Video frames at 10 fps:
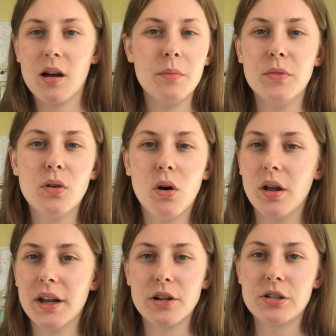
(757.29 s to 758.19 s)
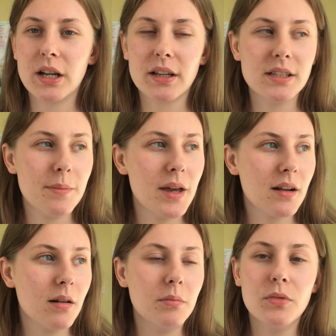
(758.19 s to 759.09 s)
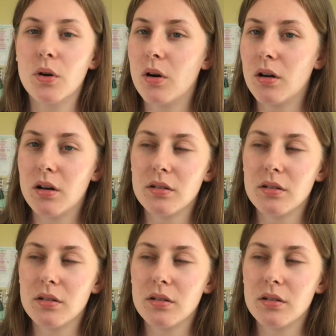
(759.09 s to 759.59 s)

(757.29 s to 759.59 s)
I'm not a natural academic, I'm not